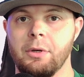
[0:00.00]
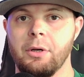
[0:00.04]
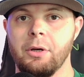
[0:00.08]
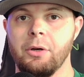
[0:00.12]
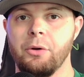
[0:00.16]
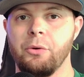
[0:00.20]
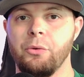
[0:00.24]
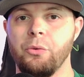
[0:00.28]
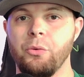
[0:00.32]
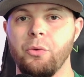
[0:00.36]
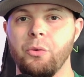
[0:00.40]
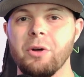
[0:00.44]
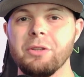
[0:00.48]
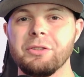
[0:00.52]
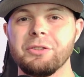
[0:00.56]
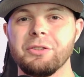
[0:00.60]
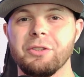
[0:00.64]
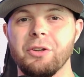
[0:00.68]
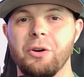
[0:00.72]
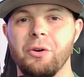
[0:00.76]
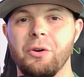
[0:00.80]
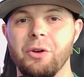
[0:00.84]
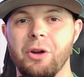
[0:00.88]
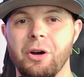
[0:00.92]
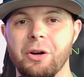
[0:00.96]
What's
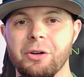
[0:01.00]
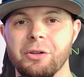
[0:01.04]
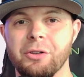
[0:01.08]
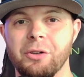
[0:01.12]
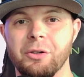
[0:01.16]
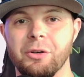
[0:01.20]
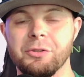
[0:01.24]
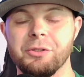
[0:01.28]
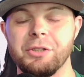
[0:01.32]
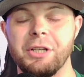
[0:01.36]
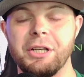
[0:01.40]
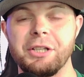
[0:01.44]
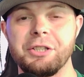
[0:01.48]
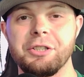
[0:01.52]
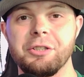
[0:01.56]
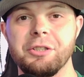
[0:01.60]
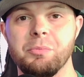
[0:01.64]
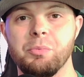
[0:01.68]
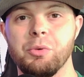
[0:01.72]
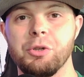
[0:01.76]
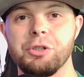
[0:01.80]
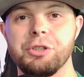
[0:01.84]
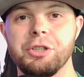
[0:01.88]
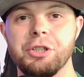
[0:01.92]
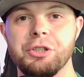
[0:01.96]
going on, Colts Nation? I
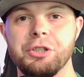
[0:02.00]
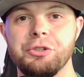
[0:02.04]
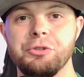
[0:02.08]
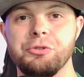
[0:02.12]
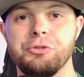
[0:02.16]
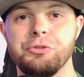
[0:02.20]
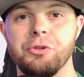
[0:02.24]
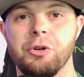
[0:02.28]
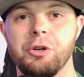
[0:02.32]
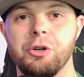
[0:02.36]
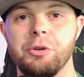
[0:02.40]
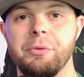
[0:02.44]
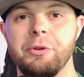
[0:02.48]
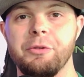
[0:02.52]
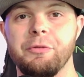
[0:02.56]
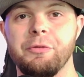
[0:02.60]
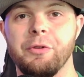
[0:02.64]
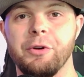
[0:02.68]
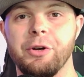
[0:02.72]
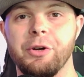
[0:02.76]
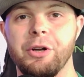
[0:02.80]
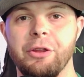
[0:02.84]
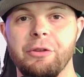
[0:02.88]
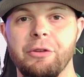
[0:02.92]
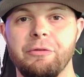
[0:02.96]
appreciate you joining me for
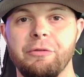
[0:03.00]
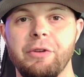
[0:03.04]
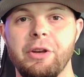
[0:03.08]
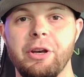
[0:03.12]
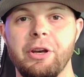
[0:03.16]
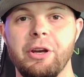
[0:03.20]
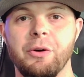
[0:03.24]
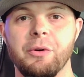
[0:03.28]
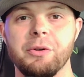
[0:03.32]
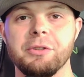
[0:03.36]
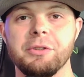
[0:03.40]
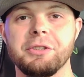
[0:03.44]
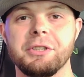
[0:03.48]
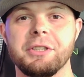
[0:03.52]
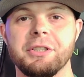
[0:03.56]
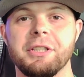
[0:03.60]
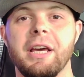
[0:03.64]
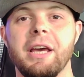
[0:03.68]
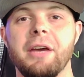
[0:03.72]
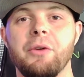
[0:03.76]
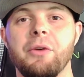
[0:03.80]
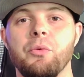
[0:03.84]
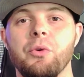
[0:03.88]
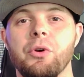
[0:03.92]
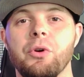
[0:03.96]
another video where
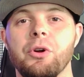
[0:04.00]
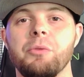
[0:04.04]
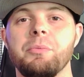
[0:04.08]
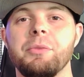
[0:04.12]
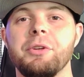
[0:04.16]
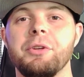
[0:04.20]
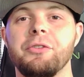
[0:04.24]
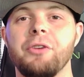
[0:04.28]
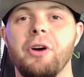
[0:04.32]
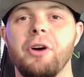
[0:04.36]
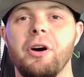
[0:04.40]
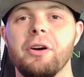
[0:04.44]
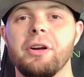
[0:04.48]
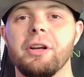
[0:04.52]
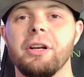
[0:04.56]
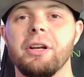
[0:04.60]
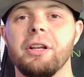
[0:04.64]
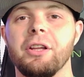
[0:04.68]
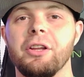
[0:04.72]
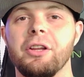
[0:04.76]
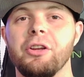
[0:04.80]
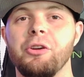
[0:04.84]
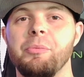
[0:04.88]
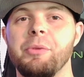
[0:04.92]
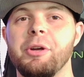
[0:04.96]
today we're going to be talking a
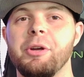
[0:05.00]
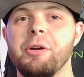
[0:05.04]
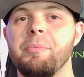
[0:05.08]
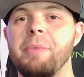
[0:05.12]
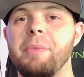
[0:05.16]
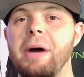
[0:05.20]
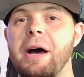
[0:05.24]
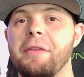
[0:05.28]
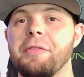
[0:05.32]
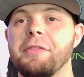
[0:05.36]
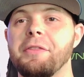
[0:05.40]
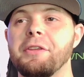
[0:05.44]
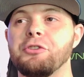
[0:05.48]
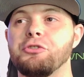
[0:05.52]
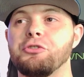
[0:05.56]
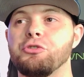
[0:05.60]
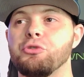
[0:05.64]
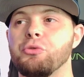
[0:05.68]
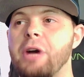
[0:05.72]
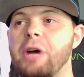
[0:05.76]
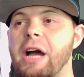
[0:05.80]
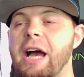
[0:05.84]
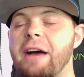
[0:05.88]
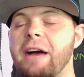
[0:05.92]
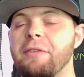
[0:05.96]
little bit about the
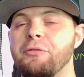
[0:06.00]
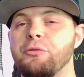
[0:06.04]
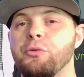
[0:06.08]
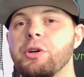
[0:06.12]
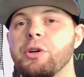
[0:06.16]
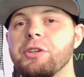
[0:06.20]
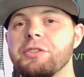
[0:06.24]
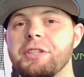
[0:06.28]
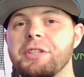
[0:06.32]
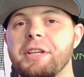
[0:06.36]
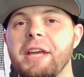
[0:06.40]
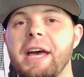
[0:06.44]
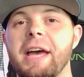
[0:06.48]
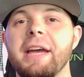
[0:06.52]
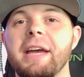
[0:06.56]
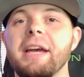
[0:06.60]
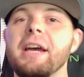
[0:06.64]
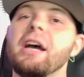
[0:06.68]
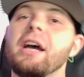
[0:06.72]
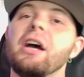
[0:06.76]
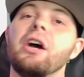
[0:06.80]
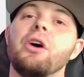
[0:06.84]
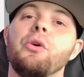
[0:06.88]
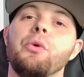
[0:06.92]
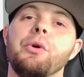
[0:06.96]
draft, where today
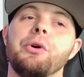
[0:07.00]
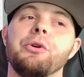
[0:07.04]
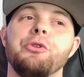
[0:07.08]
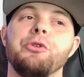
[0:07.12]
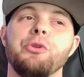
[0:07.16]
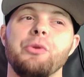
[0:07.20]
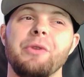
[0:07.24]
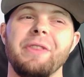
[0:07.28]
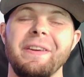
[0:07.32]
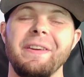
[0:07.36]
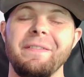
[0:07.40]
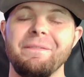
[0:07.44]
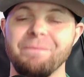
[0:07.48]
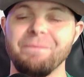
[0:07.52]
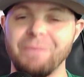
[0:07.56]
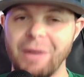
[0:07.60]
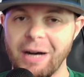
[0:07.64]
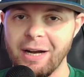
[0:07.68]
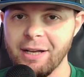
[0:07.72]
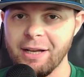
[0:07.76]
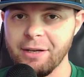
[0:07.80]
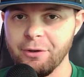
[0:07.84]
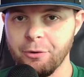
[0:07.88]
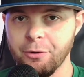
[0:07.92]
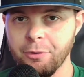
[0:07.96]
we're doing the
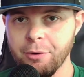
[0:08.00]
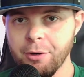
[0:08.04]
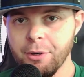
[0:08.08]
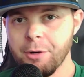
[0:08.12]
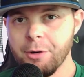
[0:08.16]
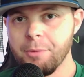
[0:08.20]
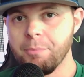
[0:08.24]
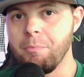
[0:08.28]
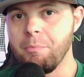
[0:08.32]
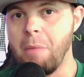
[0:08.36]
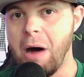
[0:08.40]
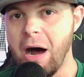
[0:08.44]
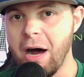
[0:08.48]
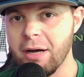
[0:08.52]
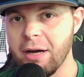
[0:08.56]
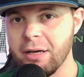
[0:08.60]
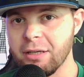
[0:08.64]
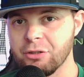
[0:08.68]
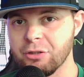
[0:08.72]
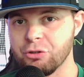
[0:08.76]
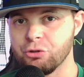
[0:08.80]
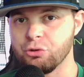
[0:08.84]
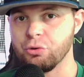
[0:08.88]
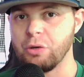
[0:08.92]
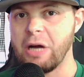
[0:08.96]
final mock
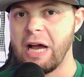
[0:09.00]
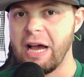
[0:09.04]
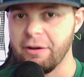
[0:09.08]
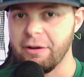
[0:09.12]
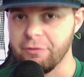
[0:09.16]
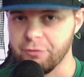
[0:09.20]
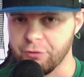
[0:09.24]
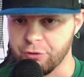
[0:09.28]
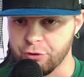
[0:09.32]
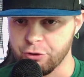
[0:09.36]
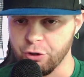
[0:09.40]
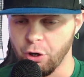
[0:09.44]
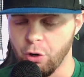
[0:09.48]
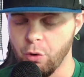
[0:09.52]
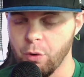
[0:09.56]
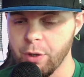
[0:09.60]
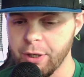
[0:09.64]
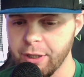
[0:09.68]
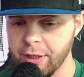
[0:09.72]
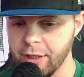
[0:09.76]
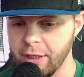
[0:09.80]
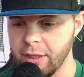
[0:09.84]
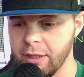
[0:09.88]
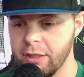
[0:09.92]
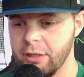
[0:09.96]
draft.
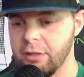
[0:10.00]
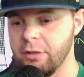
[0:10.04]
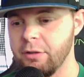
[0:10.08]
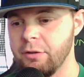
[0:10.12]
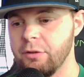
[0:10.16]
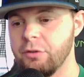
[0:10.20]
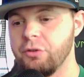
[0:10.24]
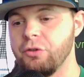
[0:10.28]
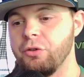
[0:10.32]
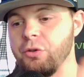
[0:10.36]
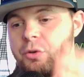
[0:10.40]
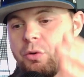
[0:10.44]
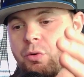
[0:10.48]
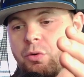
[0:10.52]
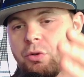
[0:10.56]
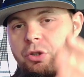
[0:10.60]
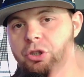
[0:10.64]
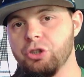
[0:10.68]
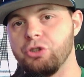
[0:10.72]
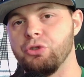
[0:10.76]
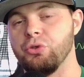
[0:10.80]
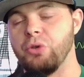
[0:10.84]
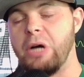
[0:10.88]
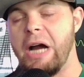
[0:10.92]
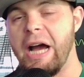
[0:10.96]
Going into the
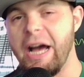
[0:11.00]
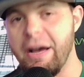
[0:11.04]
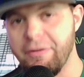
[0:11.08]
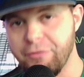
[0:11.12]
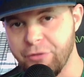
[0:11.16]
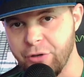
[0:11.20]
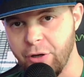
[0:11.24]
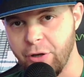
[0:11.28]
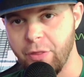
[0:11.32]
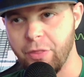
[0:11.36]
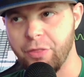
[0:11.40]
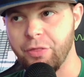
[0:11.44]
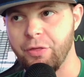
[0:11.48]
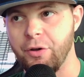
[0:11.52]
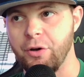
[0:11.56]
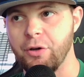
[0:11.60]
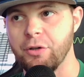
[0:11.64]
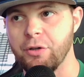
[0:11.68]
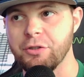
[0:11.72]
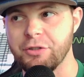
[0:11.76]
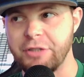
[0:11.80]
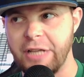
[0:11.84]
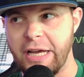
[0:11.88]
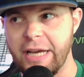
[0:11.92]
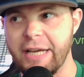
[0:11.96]
draft on
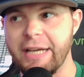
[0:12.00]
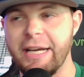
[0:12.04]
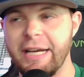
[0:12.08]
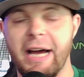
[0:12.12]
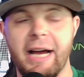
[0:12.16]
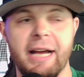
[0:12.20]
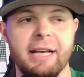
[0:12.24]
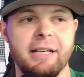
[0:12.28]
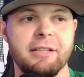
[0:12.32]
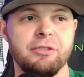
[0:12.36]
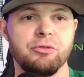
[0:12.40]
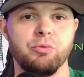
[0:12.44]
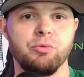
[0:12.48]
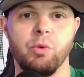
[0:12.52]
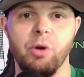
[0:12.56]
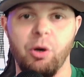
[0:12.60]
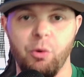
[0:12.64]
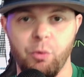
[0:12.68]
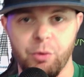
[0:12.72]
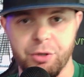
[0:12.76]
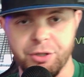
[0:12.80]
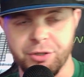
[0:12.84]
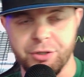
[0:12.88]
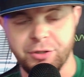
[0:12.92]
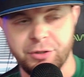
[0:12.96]
Thursday night is where
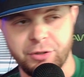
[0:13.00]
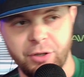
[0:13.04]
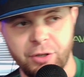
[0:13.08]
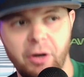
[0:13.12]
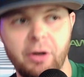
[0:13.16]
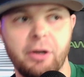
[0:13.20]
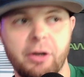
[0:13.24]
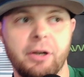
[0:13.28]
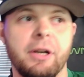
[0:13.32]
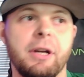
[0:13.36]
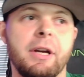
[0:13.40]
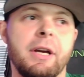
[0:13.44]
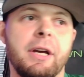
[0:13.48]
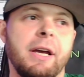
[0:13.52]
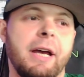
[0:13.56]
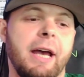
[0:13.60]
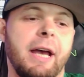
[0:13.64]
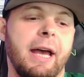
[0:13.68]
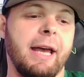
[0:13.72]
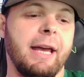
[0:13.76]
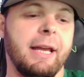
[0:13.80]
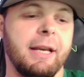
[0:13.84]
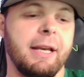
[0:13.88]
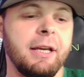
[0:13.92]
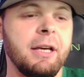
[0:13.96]
we start.
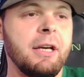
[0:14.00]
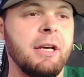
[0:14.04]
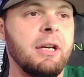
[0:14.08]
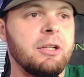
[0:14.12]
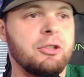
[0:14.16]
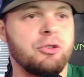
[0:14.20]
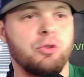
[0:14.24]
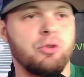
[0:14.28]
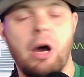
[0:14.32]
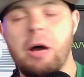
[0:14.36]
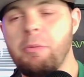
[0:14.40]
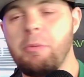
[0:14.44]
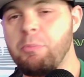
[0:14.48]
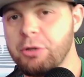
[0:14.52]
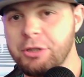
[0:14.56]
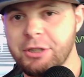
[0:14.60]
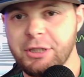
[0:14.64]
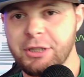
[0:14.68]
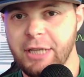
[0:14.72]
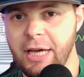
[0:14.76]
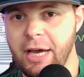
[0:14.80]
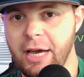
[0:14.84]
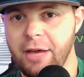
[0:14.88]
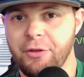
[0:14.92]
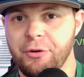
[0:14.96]
And so I put
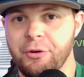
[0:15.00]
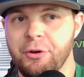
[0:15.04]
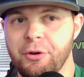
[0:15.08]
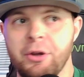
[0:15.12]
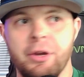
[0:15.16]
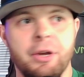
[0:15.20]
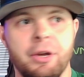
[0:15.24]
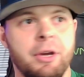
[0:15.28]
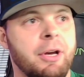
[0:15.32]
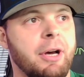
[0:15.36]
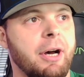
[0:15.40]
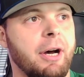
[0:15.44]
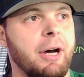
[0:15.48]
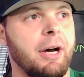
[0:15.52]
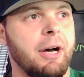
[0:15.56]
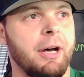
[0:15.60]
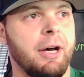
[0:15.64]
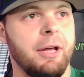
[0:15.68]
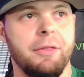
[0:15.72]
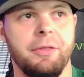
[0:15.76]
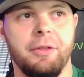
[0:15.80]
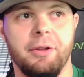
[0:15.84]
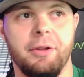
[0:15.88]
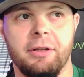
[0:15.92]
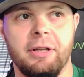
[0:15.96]
together
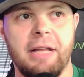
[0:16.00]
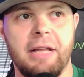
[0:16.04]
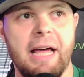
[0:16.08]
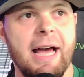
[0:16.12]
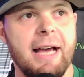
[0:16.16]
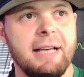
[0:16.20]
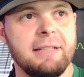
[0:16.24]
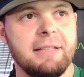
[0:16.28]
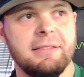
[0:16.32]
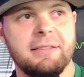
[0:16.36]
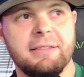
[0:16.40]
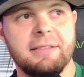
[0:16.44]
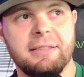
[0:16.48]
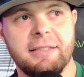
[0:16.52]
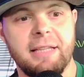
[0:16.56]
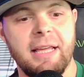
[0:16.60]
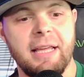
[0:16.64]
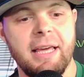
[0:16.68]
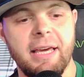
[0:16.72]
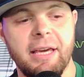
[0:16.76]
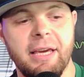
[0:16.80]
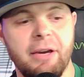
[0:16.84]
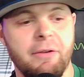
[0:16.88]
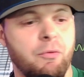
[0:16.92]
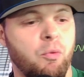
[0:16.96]
the last
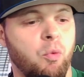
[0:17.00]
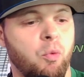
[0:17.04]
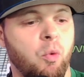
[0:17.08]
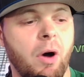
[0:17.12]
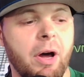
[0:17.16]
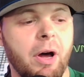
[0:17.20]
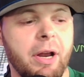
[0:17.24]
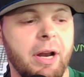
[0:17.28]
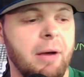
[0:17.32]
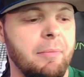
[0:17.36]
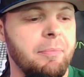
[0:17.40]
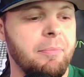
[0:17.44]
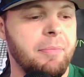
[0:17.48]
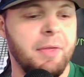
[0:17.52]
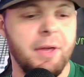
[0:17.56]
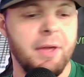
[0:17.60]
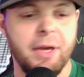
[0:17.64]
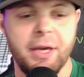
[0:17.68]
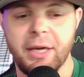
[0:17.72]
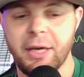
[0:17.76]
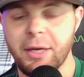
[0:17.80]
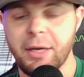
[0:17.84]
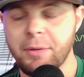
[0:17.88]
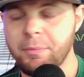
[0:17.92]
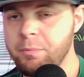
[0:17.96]
thing of what I'm
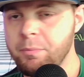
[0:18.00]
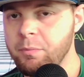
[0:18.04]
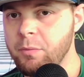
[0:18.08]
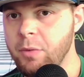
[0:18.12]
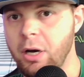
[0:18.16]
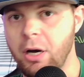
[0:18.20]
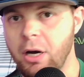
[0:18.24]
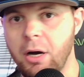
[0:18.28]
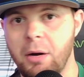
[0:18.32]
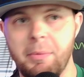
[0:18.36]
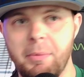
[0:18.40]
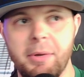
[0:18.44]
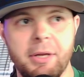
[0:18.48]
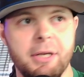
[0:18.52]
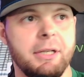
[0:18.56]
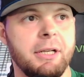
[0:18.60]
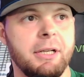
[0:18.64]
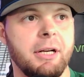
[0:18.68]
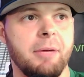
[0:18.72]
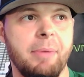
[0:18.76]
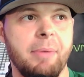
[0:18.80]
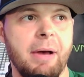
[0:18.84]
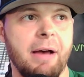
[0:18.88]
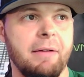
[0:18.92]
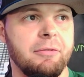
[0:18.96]
thinking. Ended
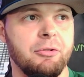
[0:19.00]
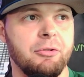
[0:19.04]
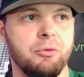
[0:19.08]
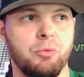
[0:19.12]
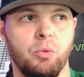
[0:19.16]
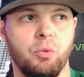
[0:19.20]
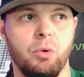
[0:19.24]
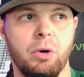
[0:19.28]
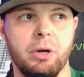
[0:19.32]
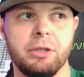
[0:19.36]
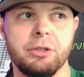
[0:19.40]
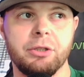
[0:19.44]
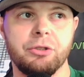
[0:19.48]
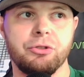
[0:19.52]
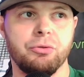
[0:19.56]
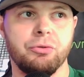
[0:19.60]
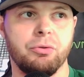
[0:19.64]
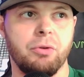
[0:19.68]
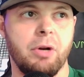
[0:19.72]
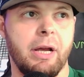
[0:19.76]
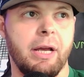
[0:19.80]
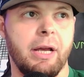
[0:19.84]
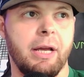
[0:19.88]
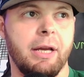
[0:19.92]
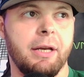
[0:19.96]
up having one
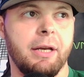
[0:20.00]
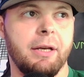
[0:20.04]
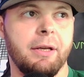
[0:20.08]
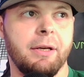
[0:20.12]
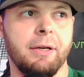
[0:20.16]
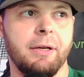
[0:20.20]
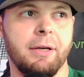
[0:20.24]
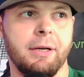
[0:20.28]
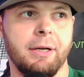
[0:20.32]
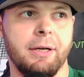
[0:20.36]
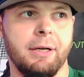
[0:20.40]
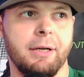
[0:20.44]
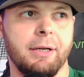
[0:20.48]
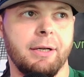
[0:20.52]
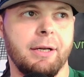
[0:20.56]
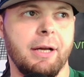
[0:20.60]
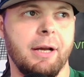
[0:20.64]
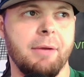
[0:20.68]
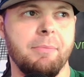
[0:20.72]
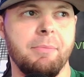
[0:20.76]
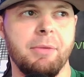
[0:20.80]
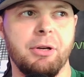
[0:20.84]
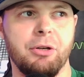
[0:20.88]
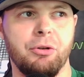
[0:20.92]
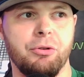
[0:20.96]
trade kind
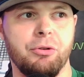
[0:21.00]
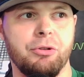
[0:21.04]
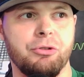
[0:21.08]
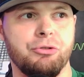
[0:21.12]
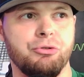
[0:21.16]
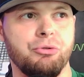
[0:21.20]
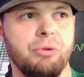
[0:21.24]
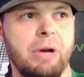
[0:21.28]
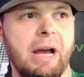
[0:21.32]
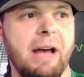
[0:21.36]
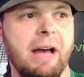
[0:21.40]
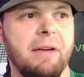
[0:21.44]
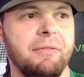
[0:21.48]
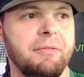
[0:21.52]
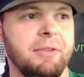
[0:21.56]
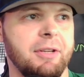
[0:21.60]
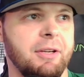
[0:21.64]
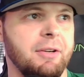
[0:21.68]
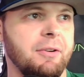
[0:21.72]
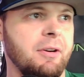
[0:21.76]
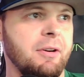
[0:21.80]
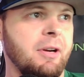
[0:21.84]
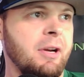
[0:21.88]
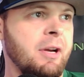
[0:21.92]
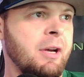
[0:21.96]
of middle of the draft
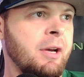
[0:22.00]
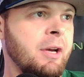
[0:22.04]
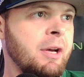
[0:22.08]
here.